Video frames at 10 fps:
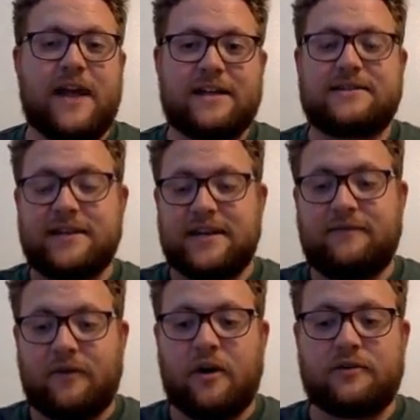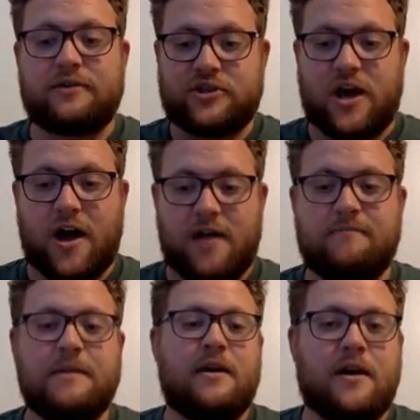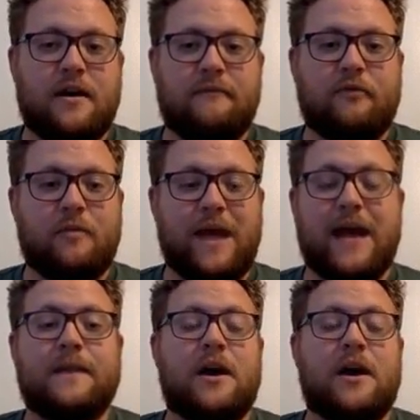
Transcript: That's the default chime um, for Mac.